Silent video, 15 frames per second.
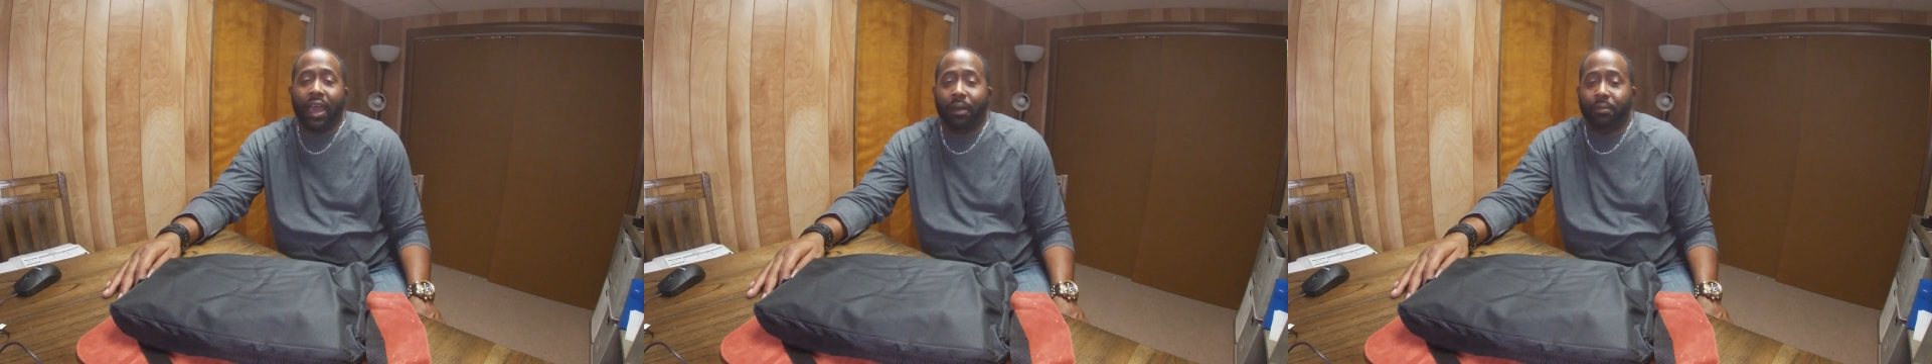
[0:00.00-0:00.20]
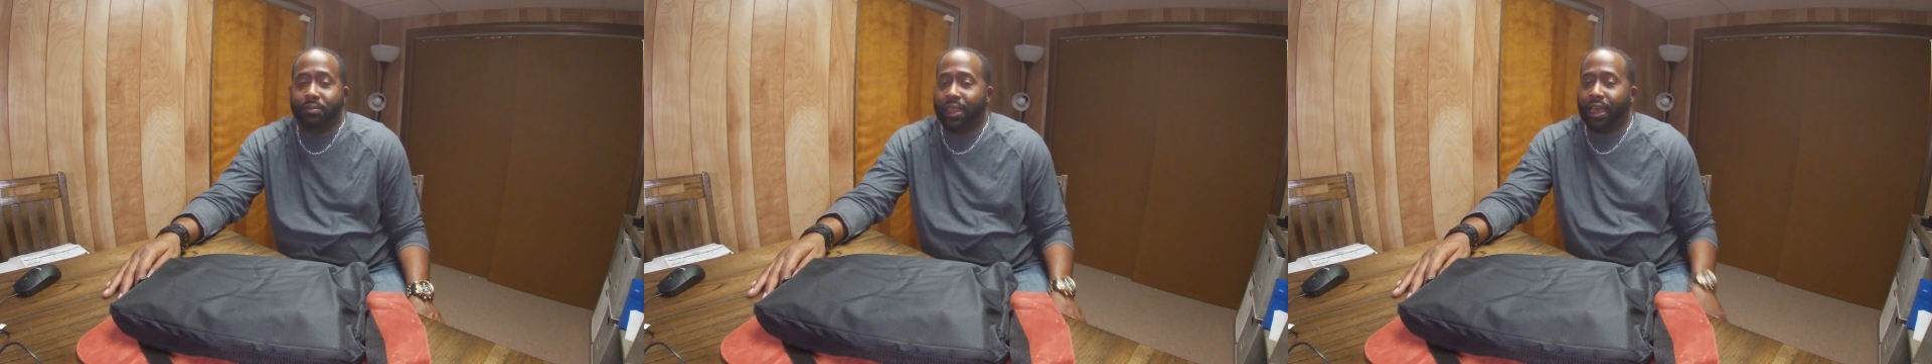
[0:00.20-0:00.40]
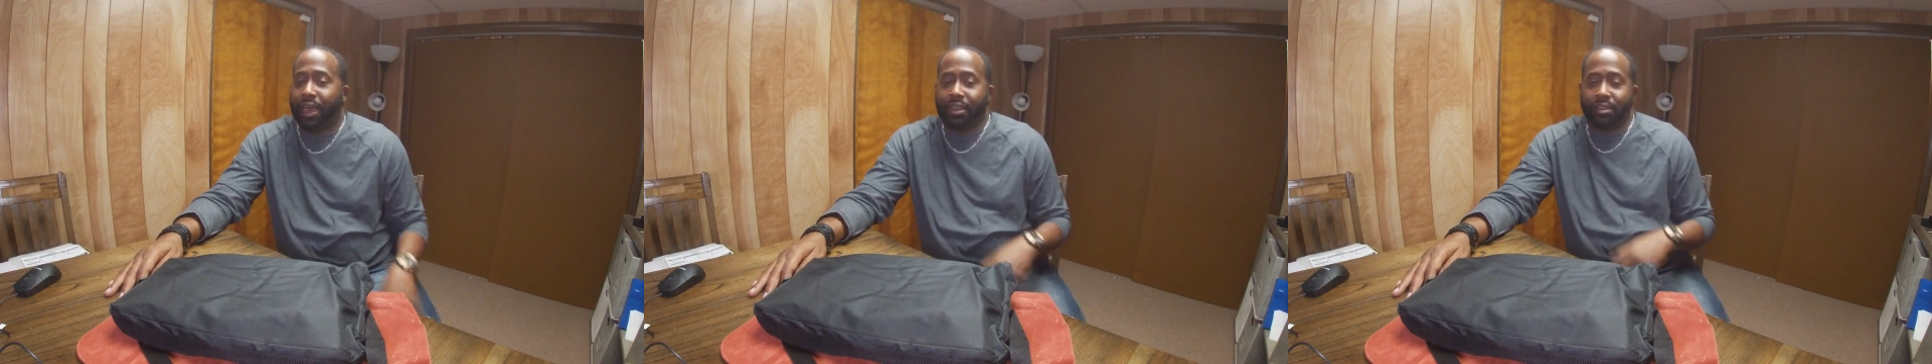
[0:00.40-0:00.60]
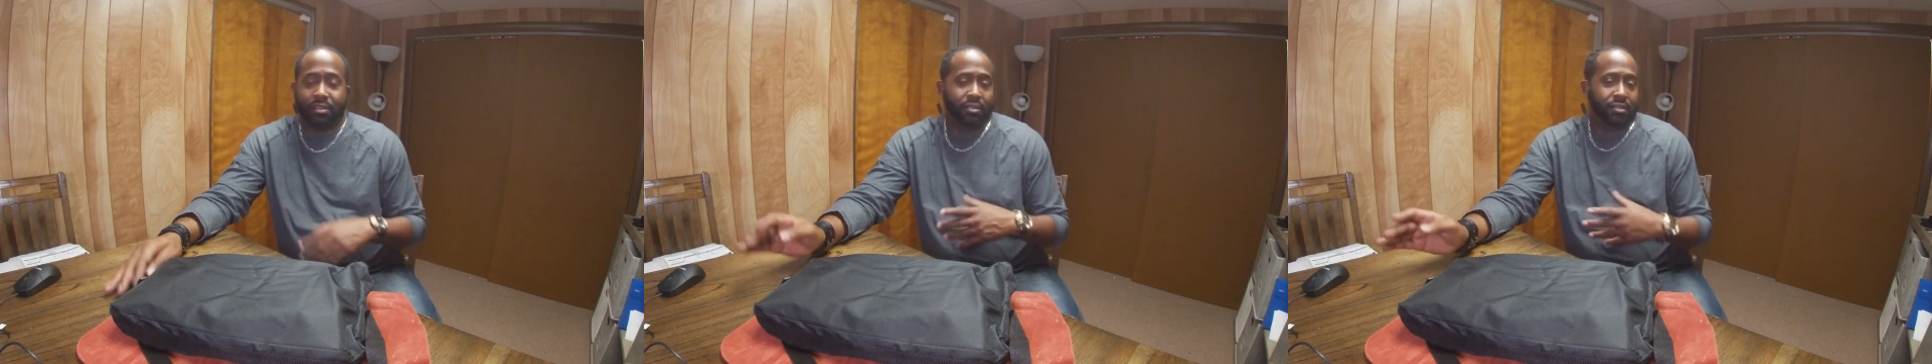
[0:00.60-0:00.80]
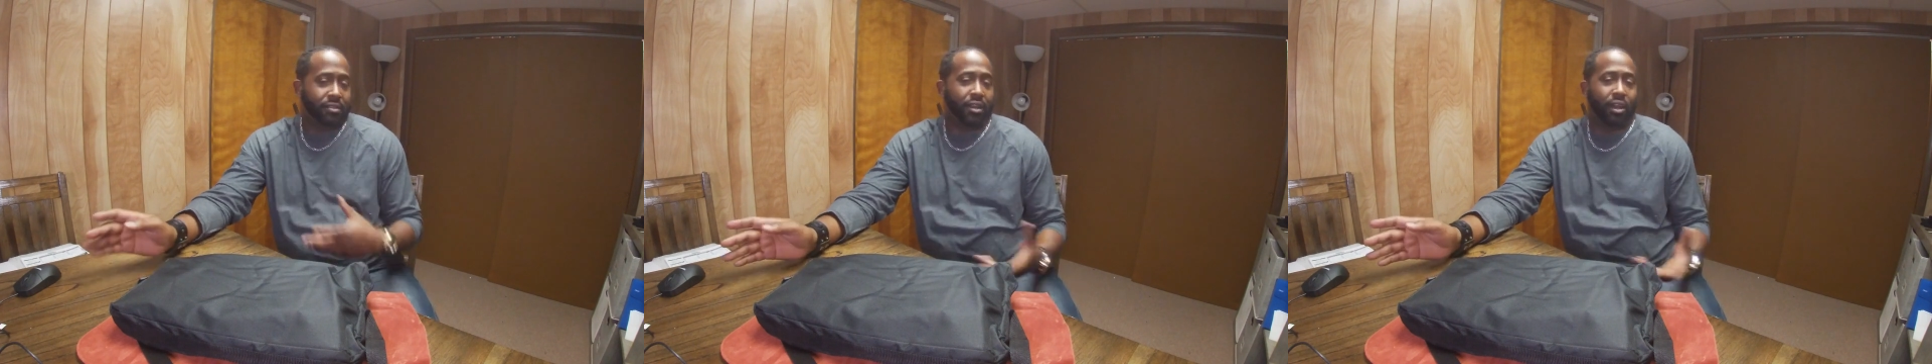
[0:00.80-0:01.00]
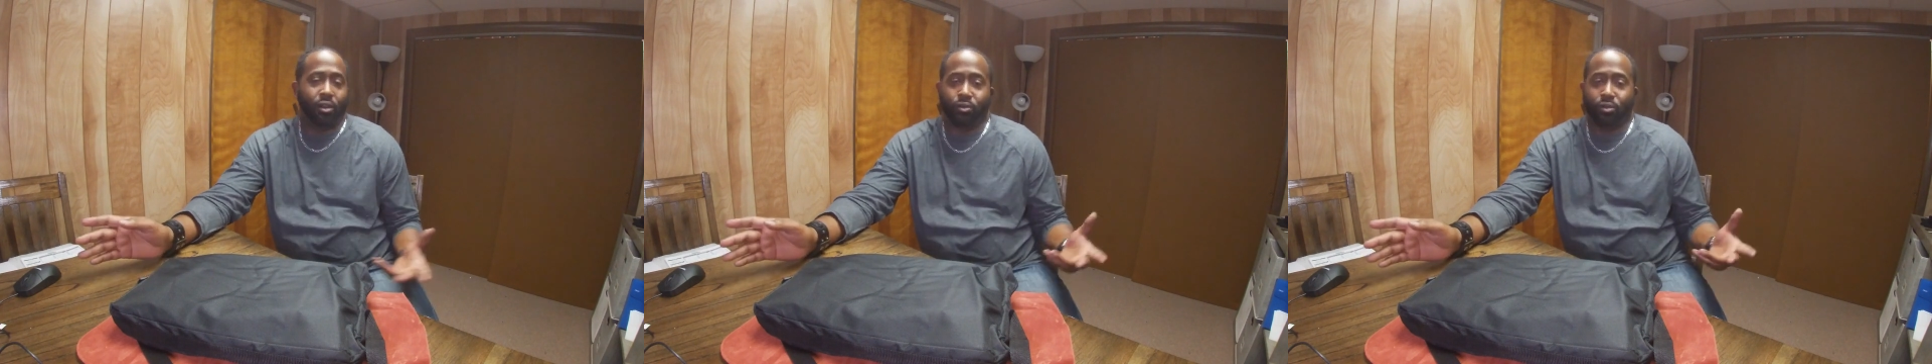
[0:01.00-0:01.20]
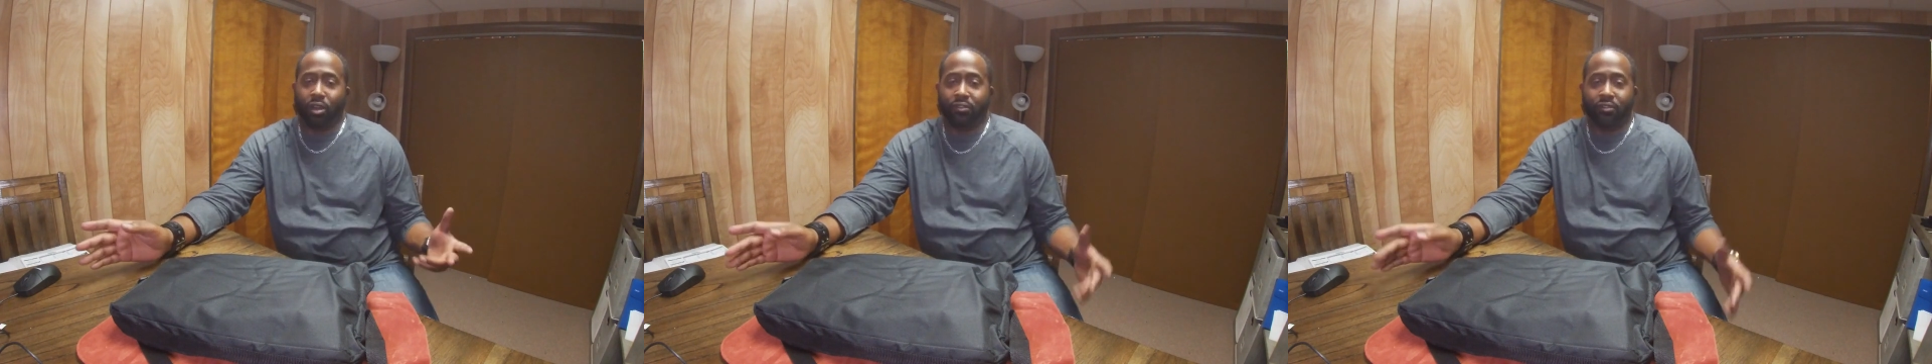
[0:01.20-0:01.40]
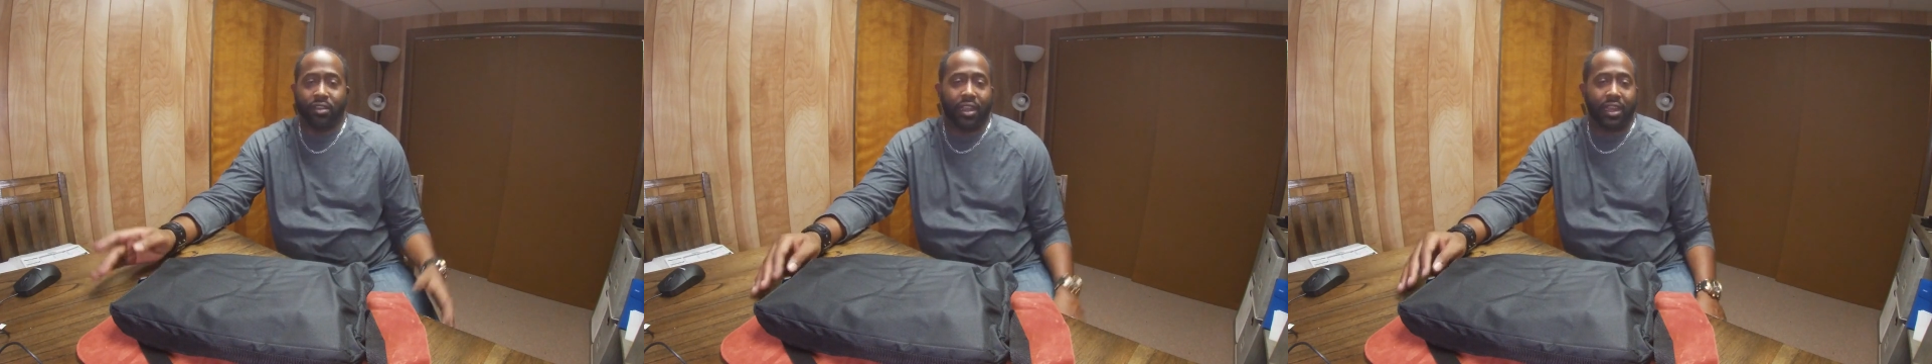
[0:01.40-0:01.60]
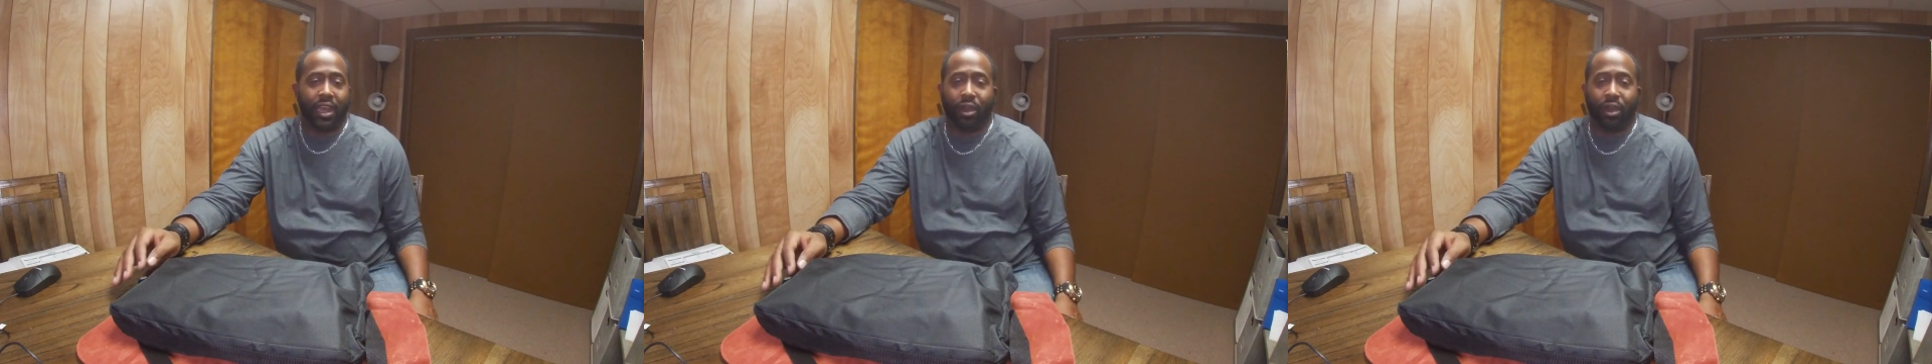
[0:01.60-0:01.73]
I'm not a roughing it